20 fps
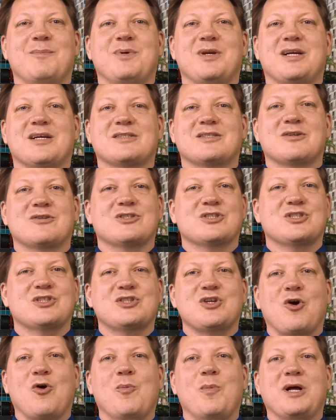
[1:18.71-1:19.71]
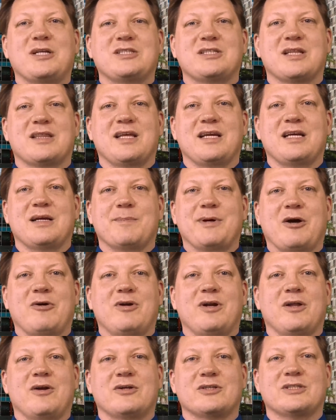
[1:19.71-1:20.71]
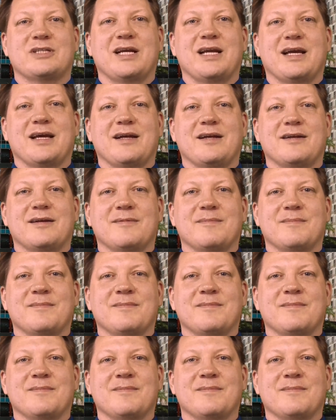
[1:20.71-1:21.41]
because there's so much to think about and understand.